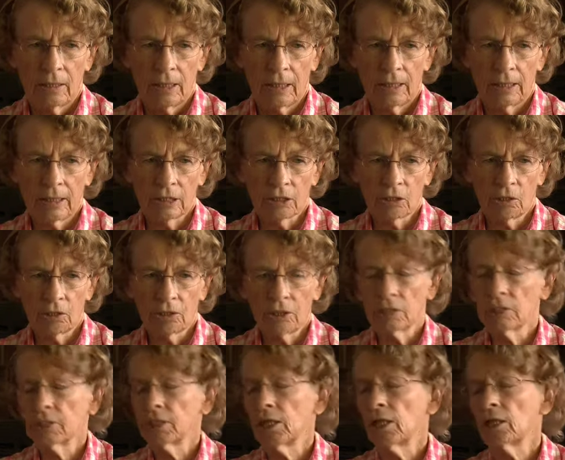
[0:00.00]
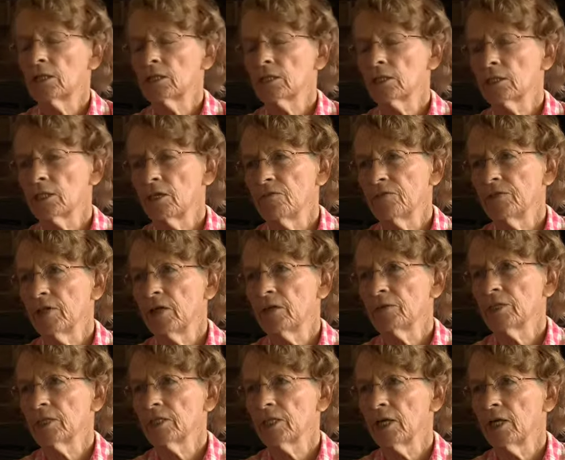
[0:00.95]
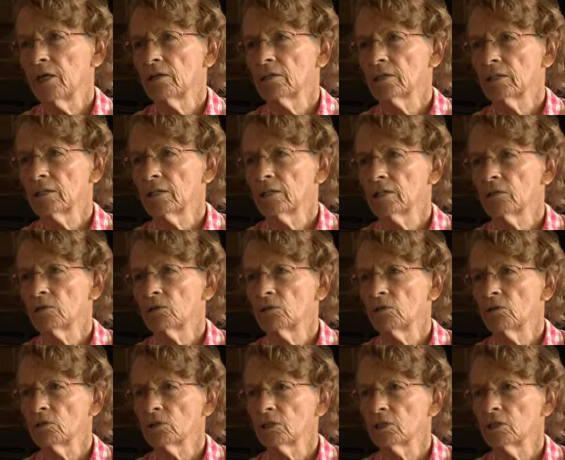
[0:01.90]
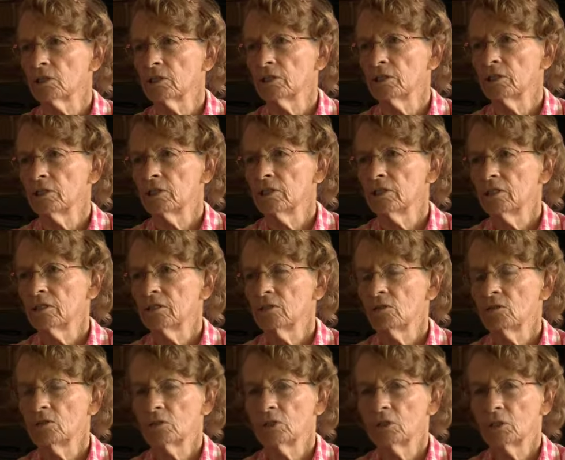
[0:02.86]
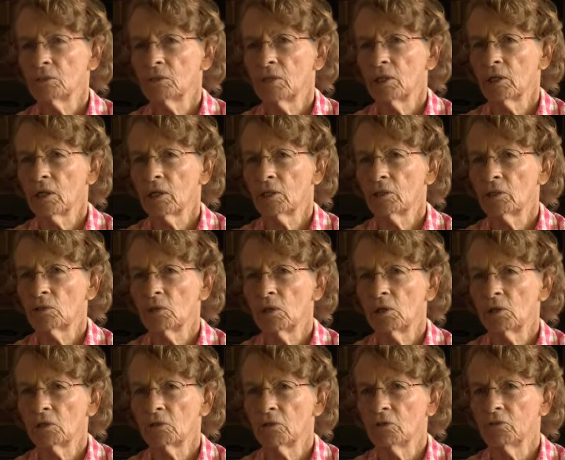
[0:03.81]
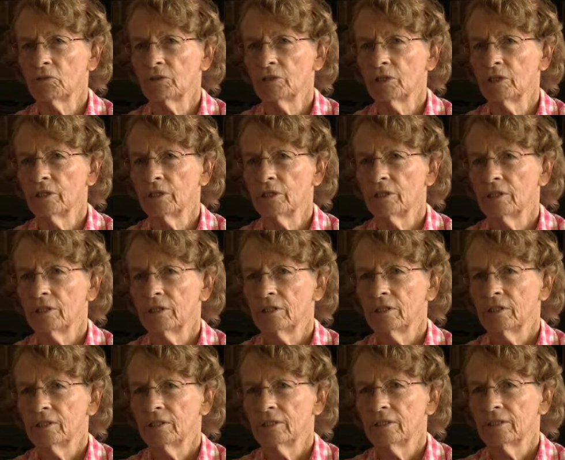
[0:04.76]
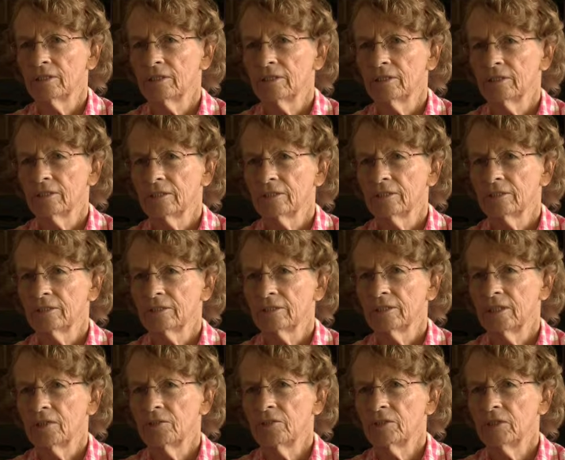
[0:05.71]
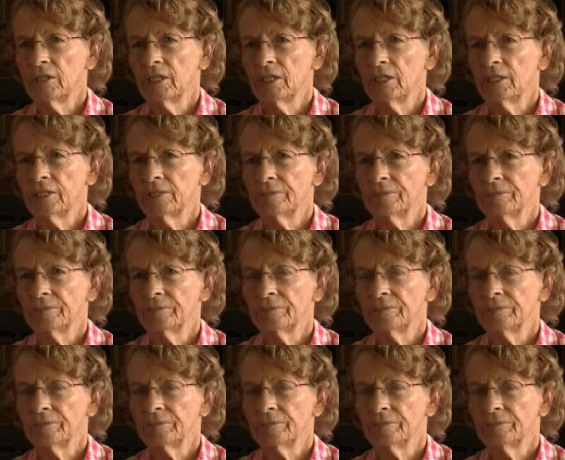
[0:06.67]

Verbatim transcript: And it's a good thing Sally and Steve found this house. It's so close to the Orchard Park, I could walk over every day.